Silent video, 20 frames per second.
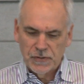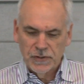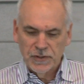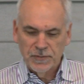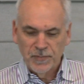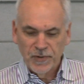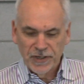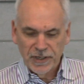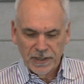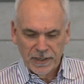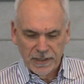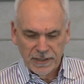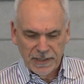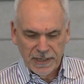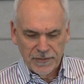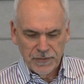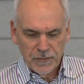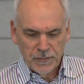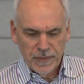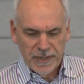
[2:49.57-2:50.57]
Or to put it
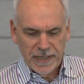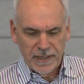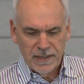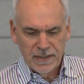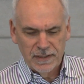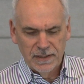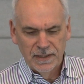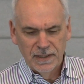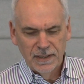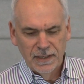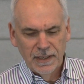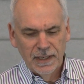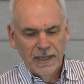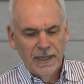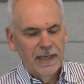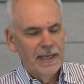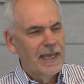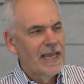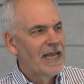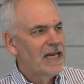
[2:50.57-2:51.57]
another way,
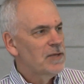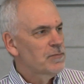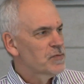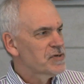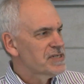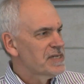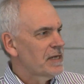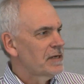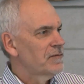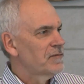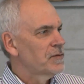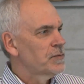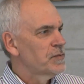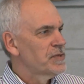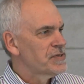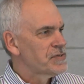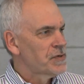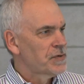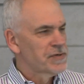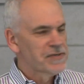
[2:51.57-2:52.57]
80% of the
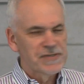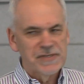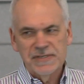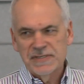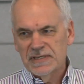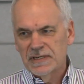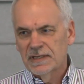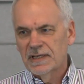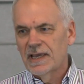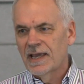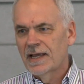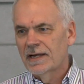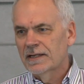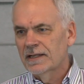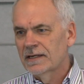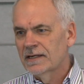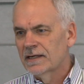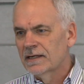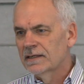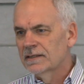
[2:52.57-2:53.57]
resources in
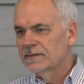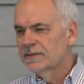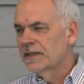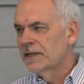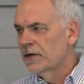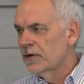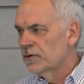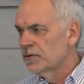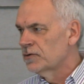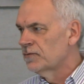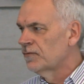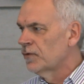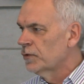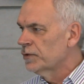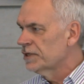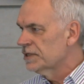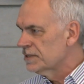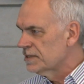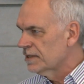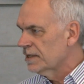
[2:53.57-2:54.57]
Canada that are
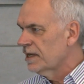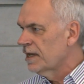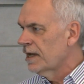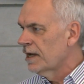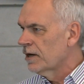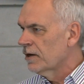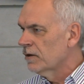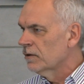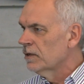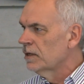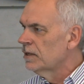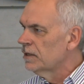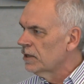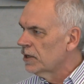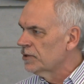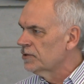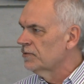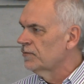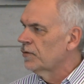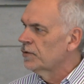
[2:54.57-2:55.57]
devoted to care
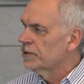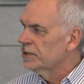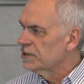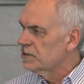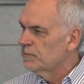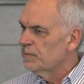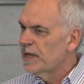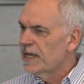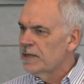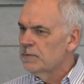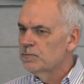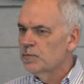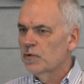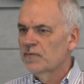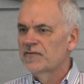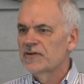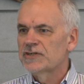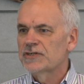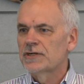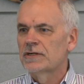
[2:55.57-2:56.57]
are devoted to paid
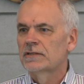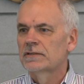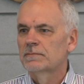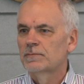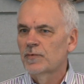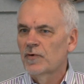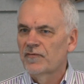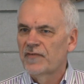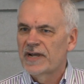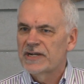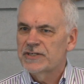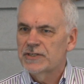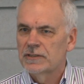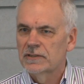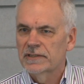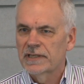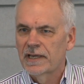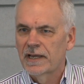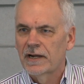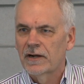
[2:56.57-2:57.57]
professional
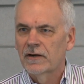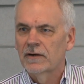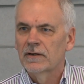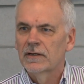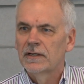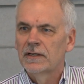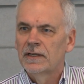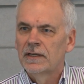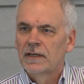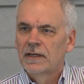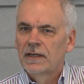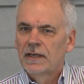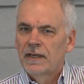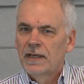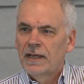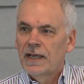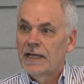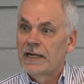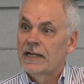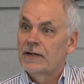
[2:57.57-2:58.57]
care,
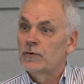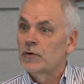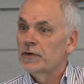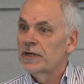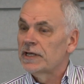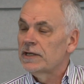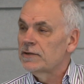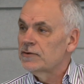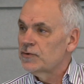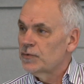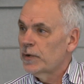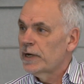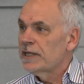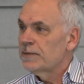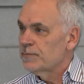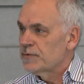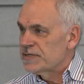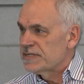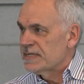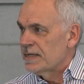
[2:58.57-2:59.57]
and then only
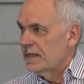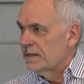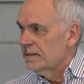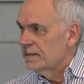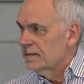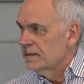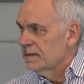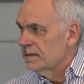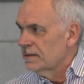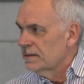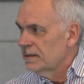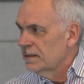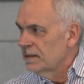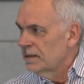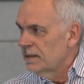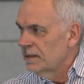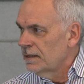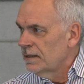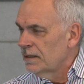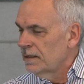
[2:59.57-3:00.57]
20%
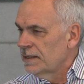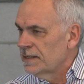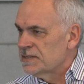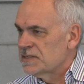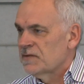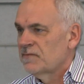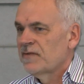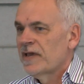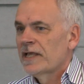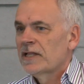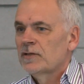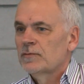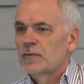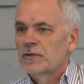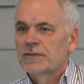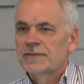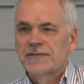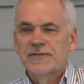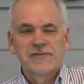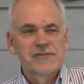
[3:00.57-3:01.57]
is
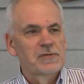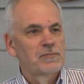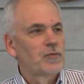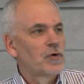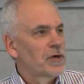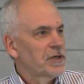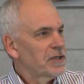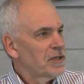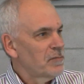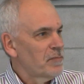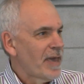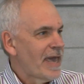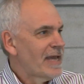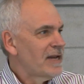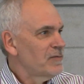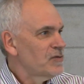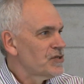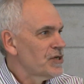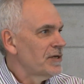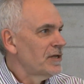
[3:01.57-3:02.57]
available support the
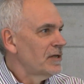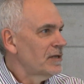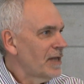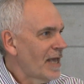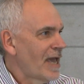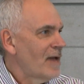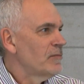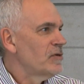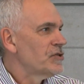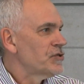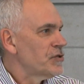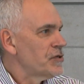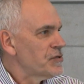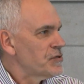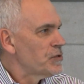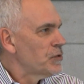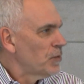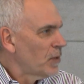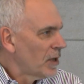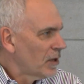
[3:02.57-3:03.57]
passionate
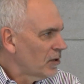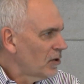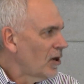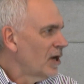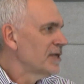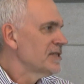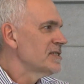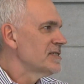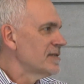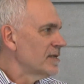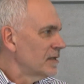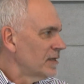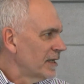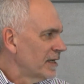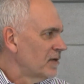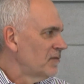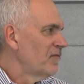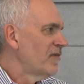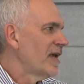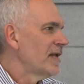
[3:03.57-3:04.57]
amateurs who are
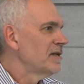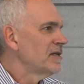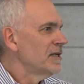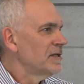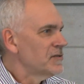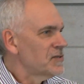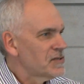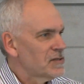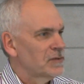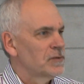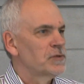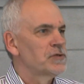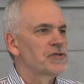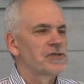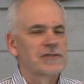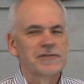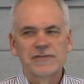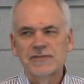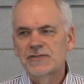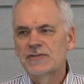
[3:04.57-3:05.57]
constantly inventing
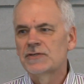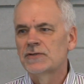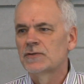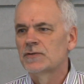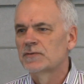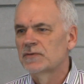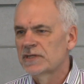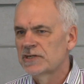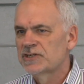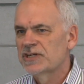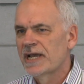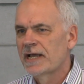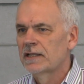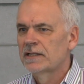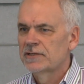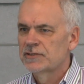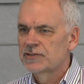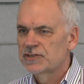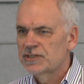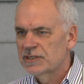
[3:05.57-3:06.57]
solutions to the
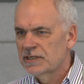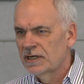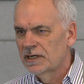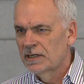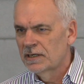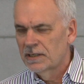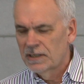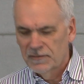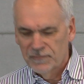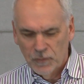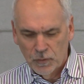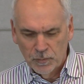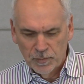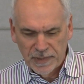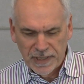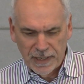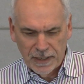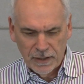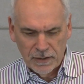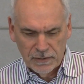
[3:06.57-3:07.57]
challenge of home
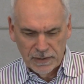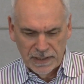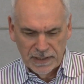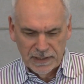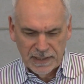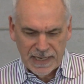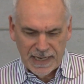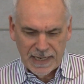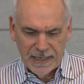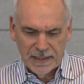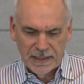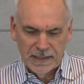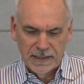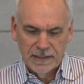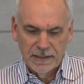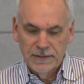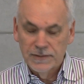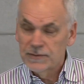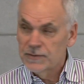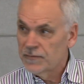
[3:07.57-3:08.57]
care in Canada.
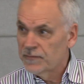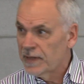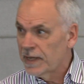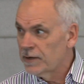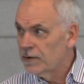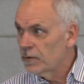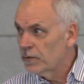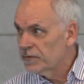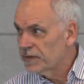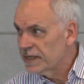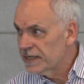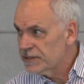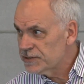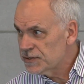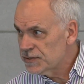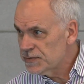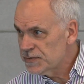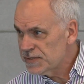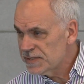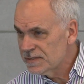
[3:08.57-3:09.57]
Do they know the
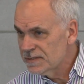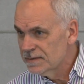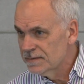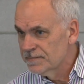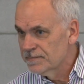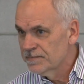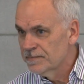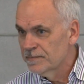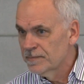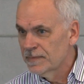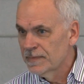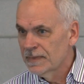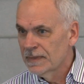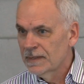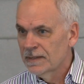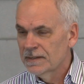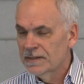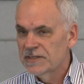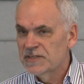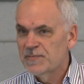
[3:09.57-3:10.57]
issues,
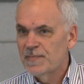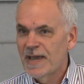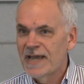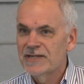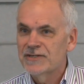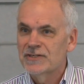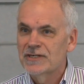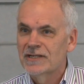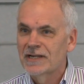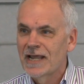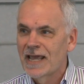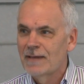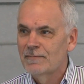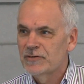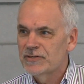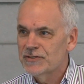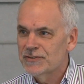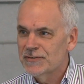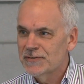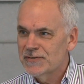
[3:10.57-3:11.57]
these passionate
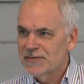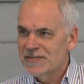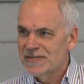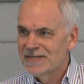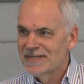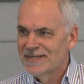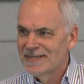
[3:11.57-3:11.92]
amateurs?